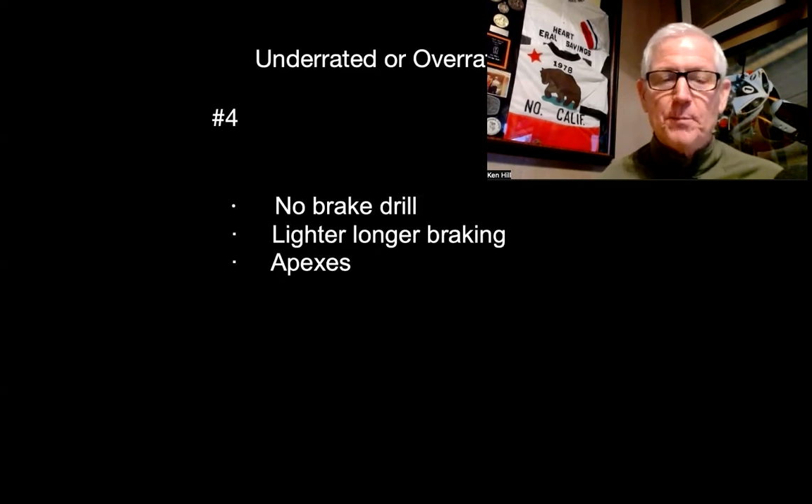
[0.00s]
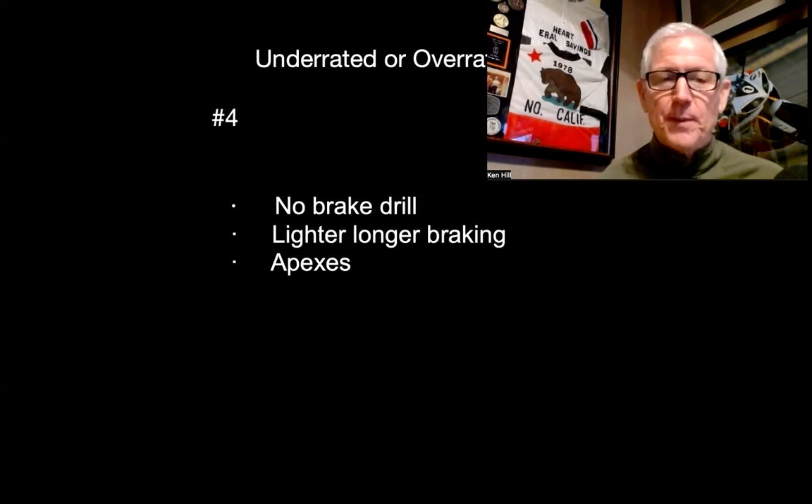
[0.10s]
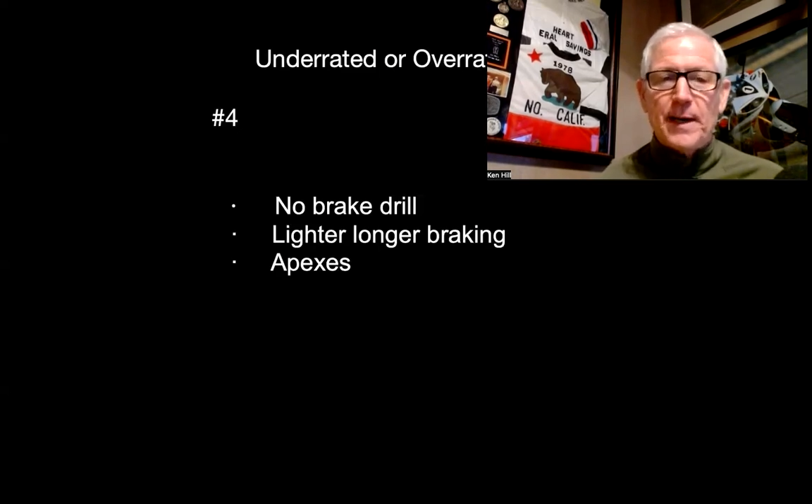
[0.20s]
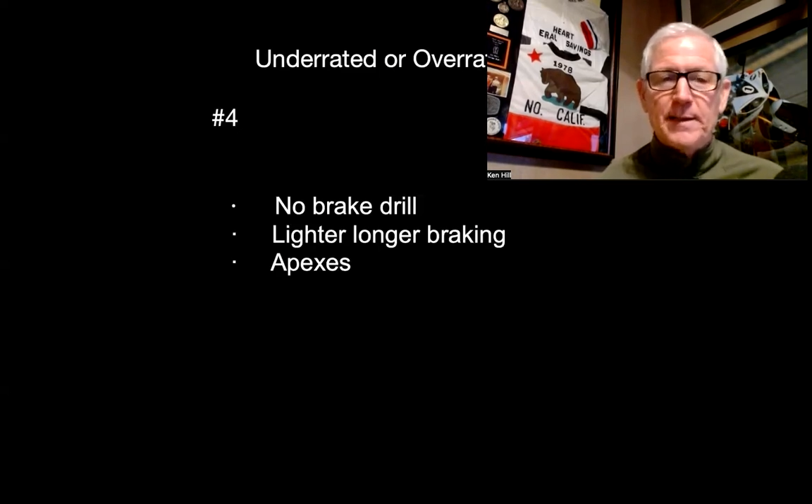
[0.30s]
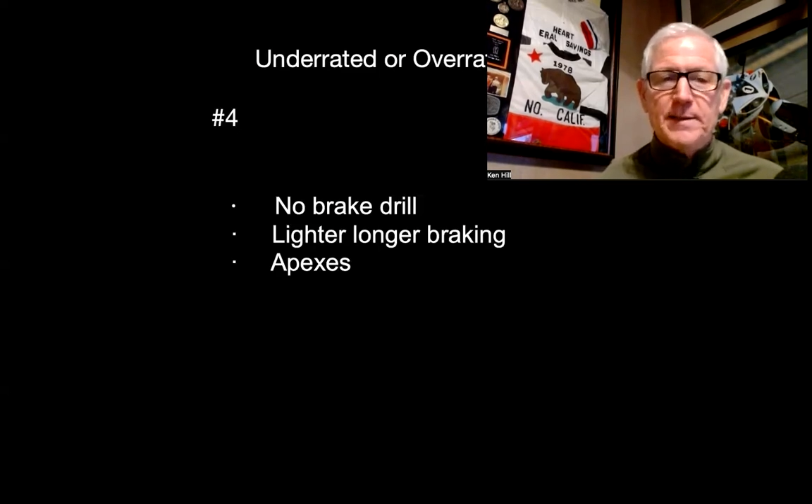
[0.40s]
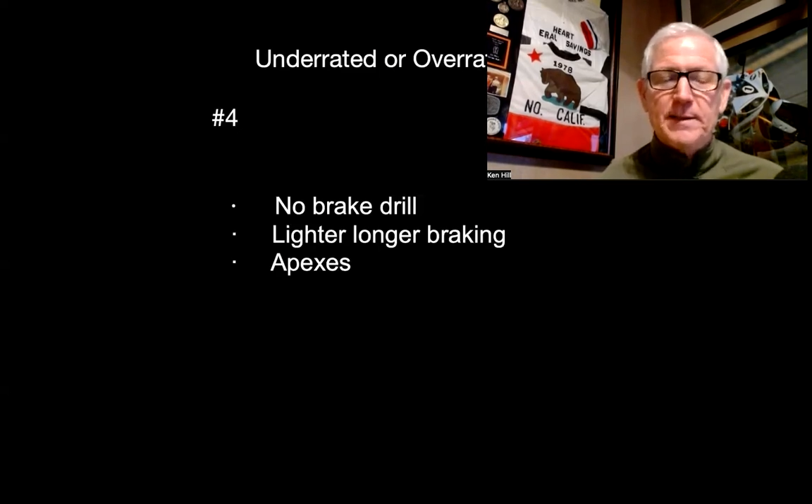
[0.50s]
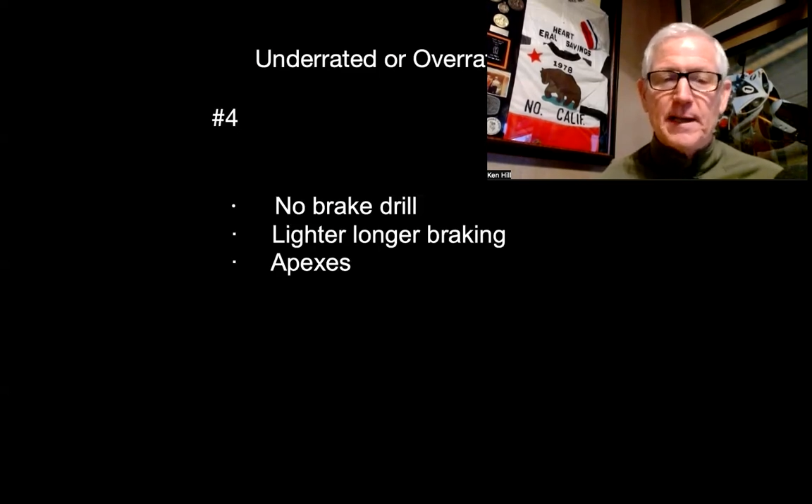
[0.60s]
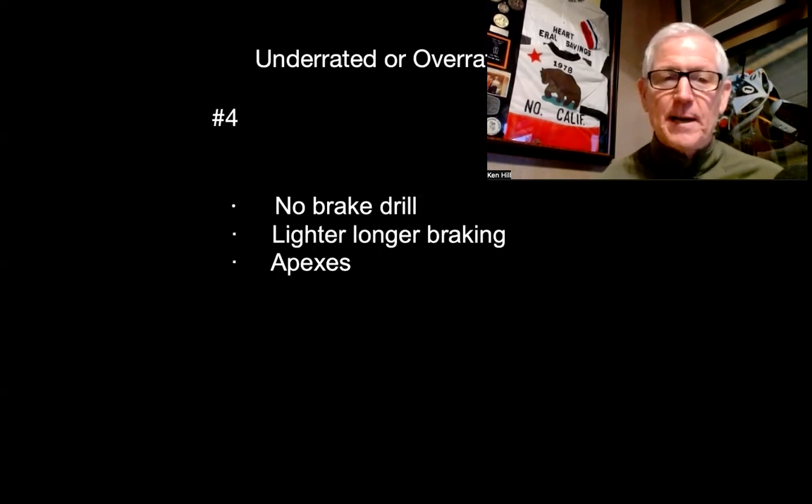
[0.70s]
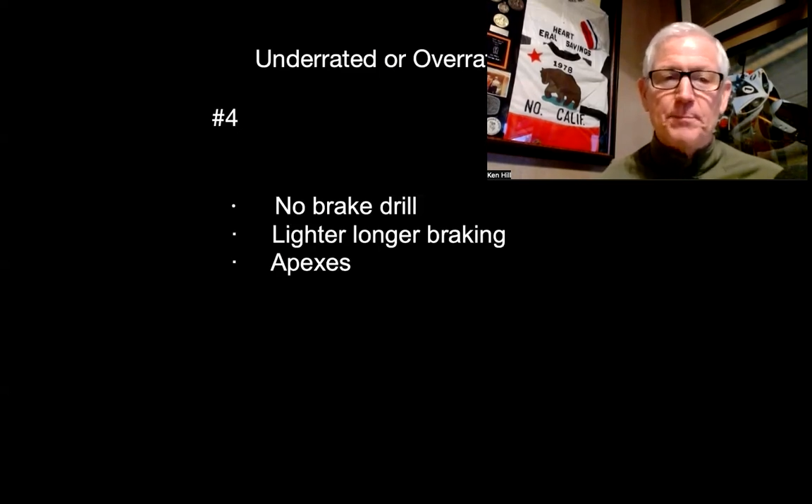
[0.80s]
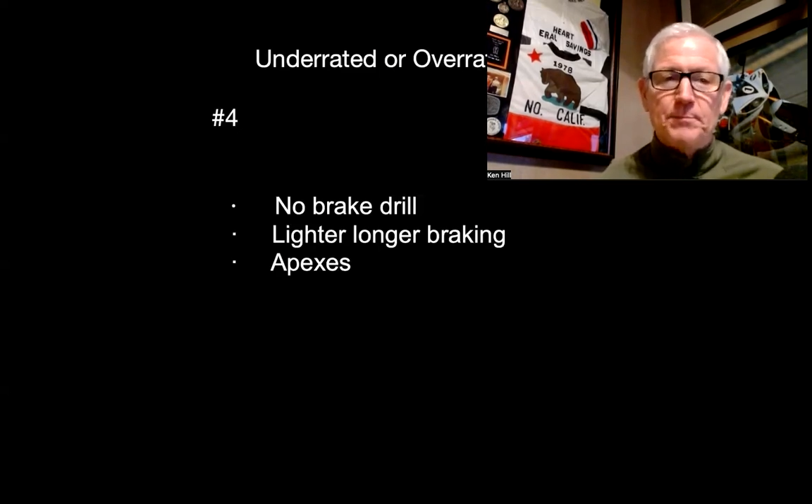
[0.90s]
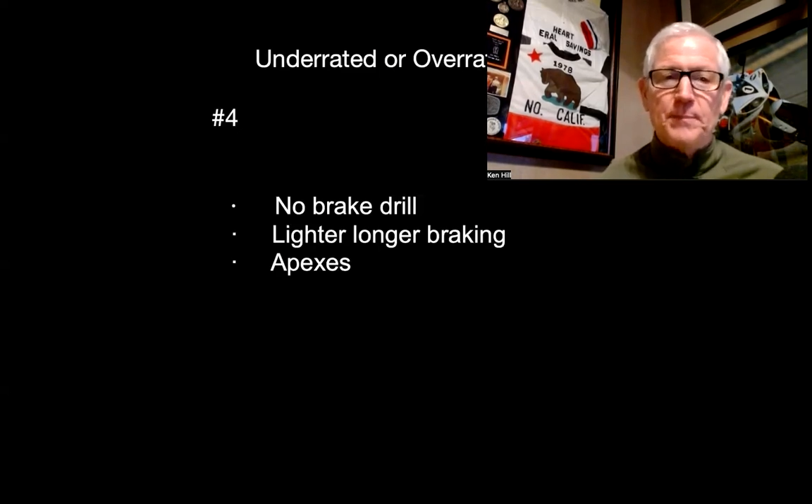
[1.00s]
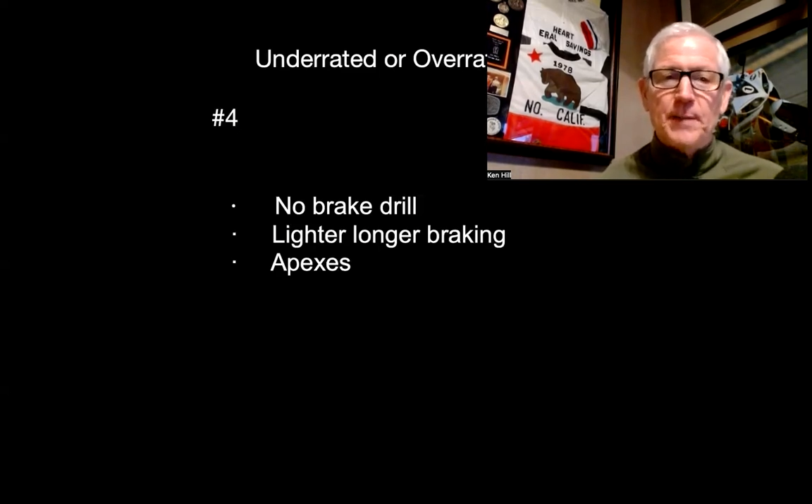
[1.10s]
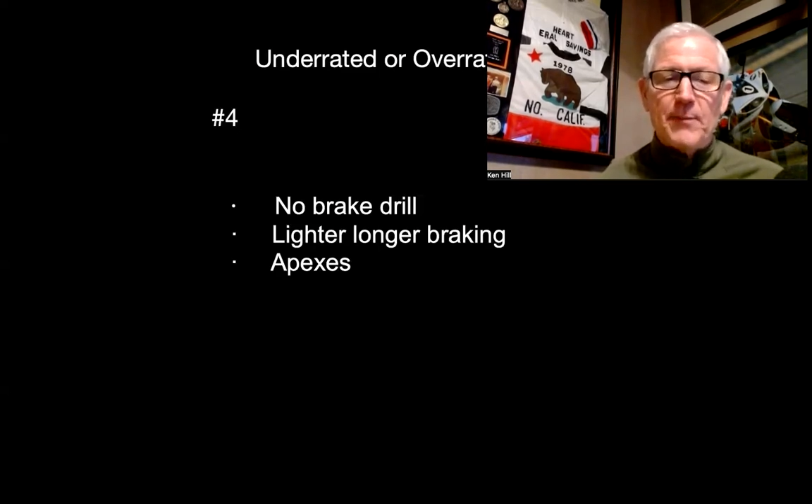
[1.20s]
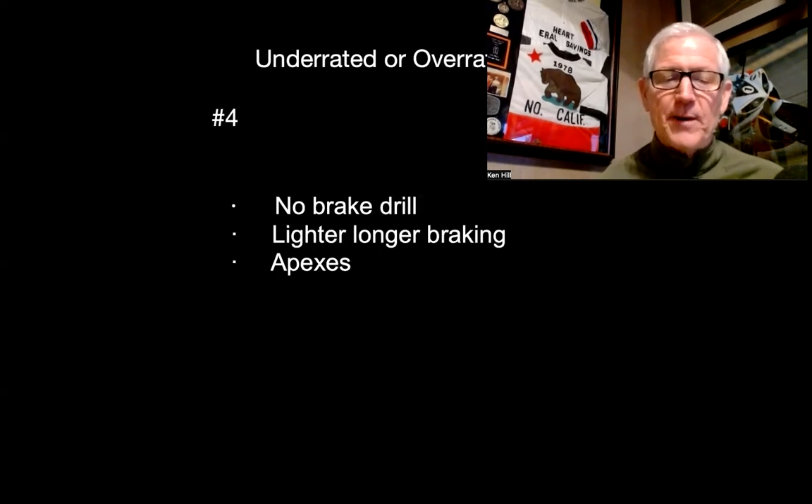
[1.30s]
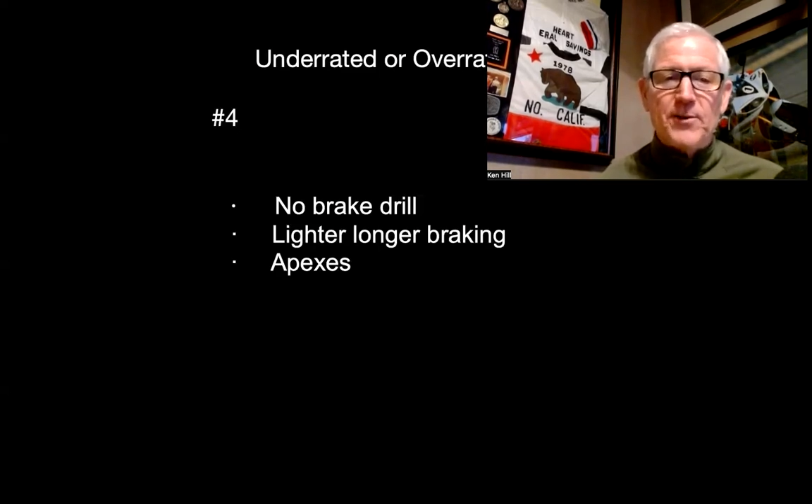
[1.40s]
but
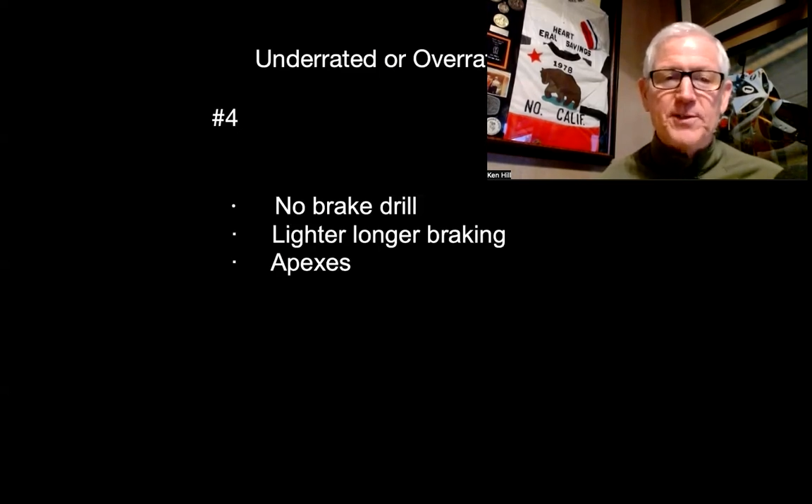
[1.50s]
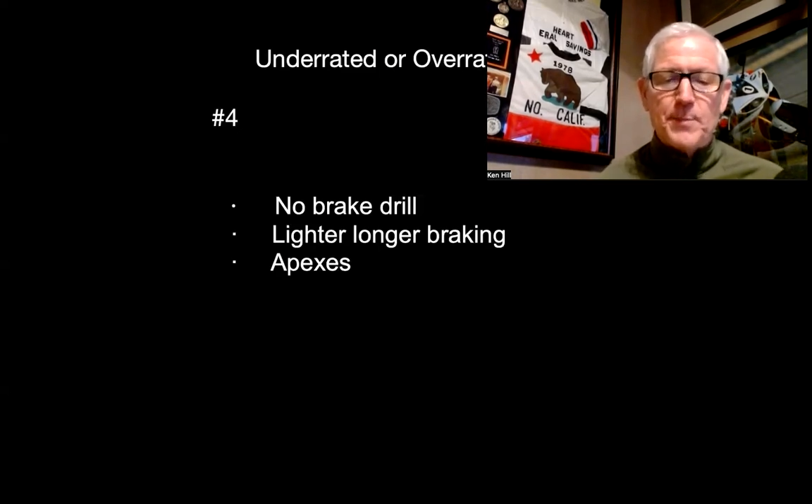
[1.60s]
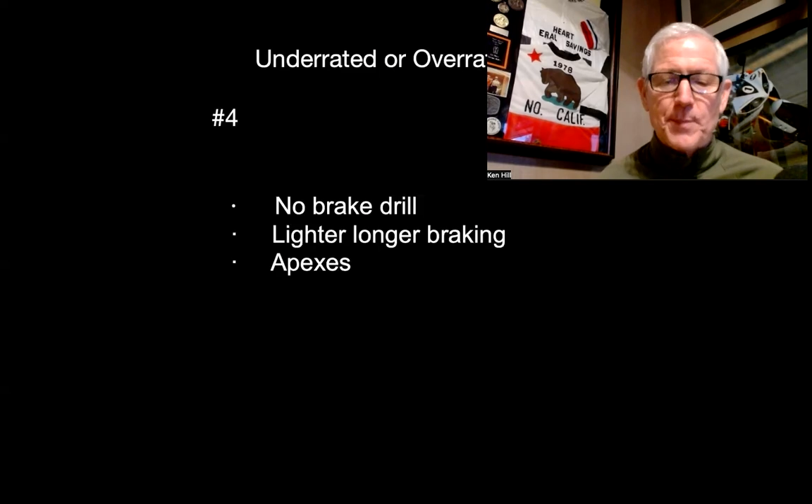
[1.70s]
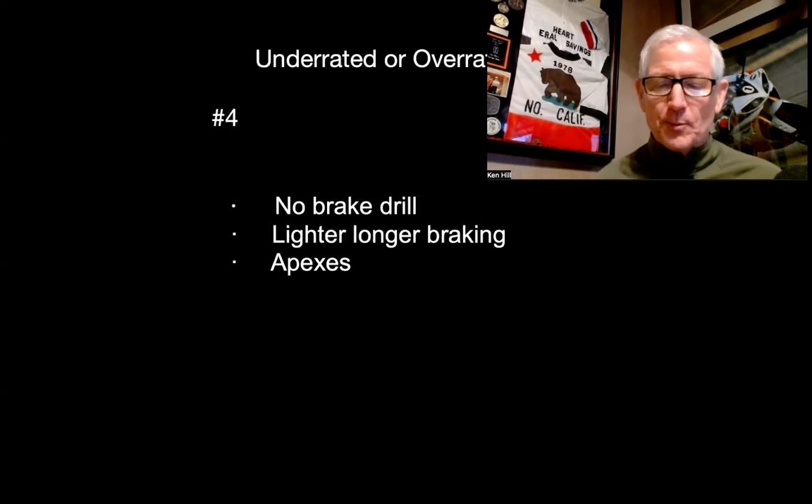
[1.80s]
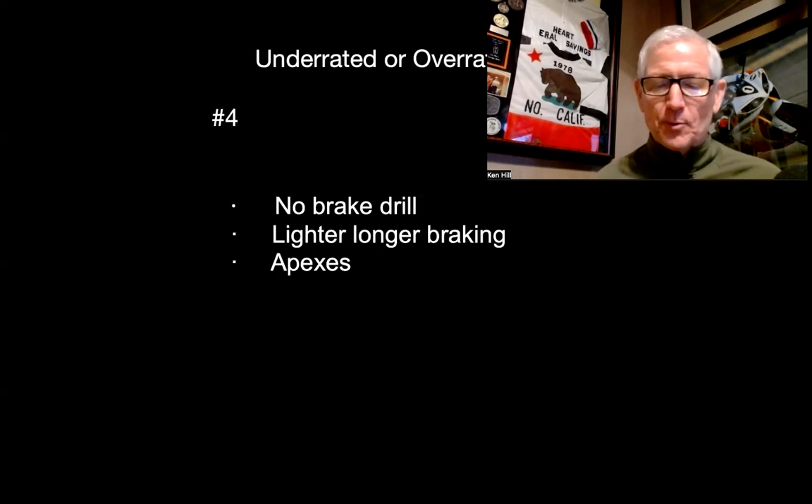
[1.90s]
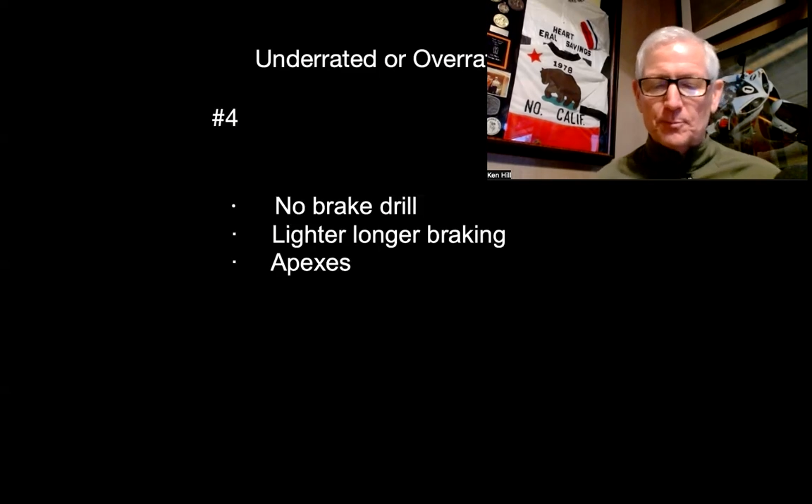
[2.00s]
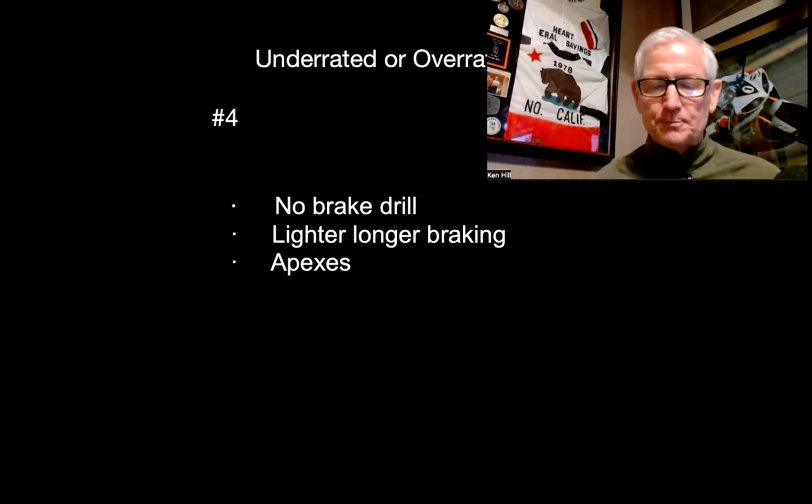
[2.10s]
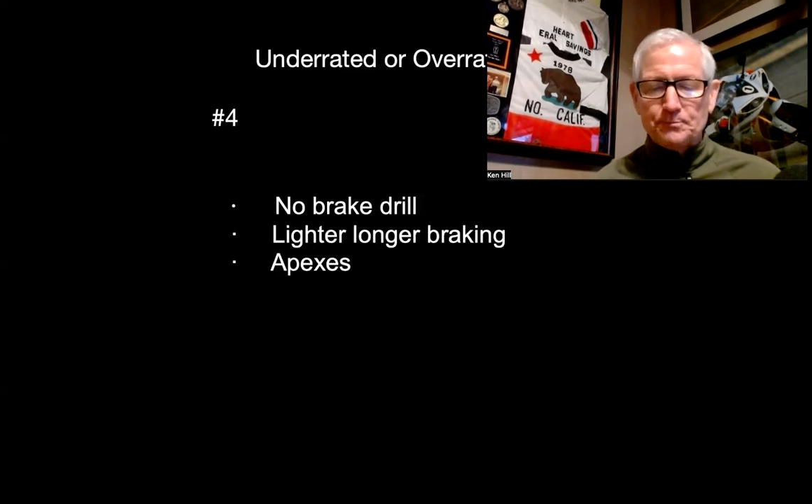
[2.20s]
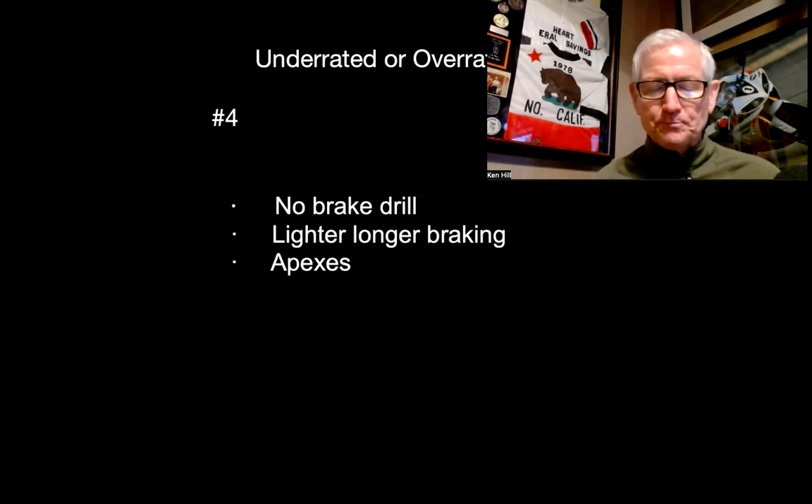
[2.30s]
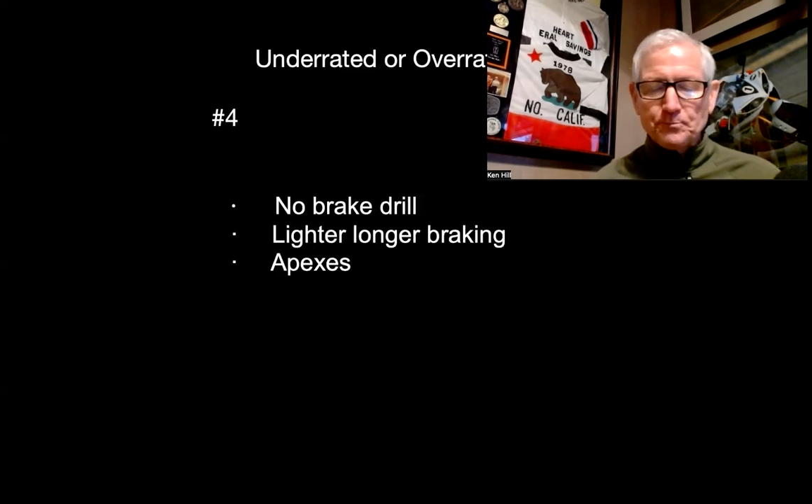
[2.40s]
I'd rather see people